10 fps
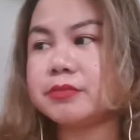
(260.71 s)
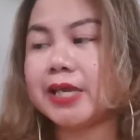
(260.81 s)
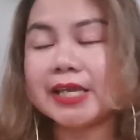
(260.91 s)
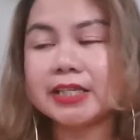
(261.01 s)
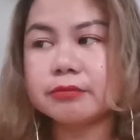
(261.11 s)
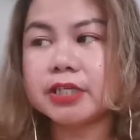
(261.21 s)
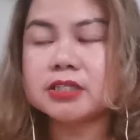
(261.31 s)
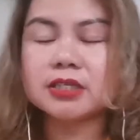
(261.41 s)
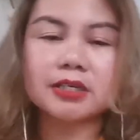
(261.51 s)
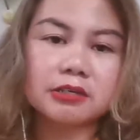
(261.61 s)
8 beats
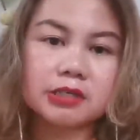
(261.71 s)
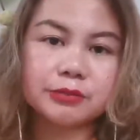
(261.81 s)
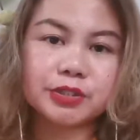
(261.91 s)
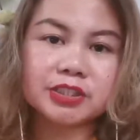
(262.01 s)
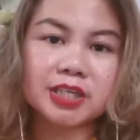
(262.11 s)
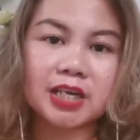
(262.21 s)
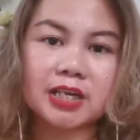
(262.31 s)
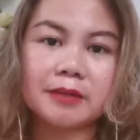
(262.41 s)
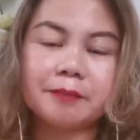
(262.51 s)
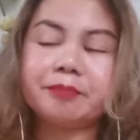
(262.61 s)
kirhawa
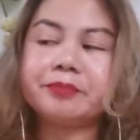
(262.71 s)
tala,